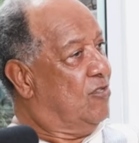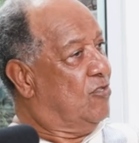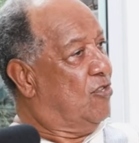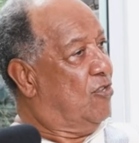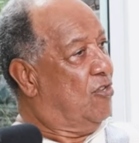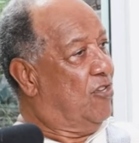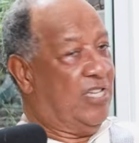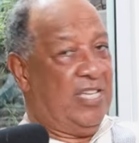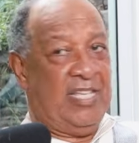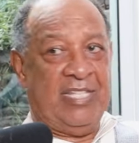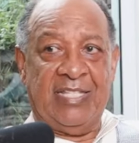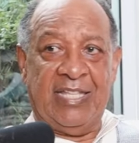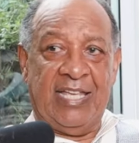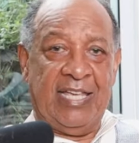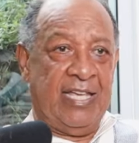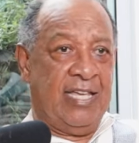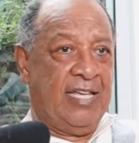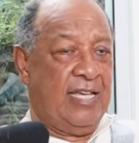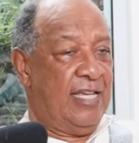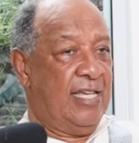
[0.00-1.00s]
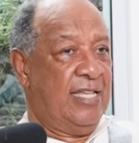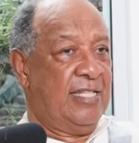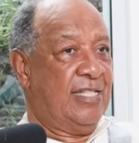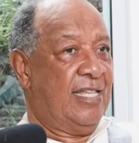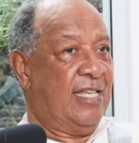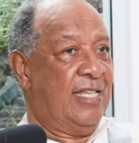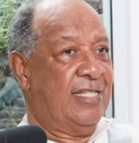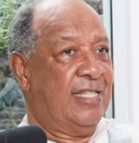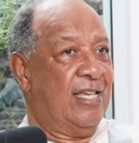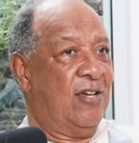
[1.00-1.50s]
you know, mm. and then
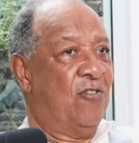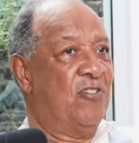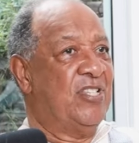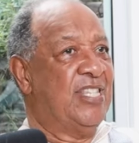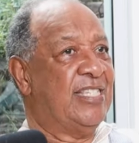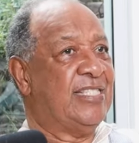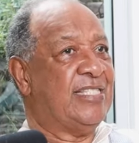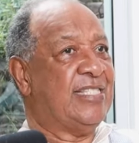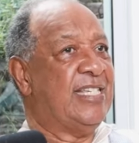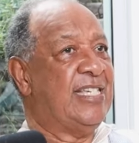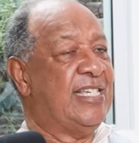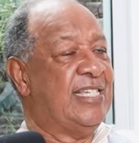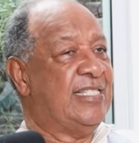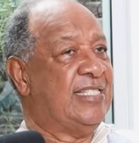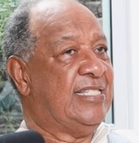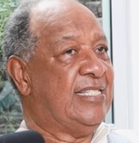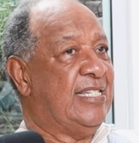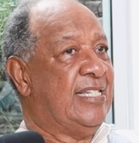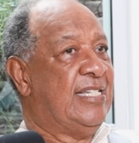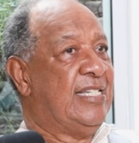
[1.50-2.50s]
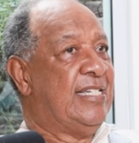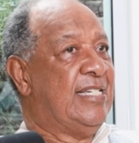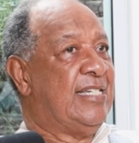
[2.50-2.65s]
and, and all these things.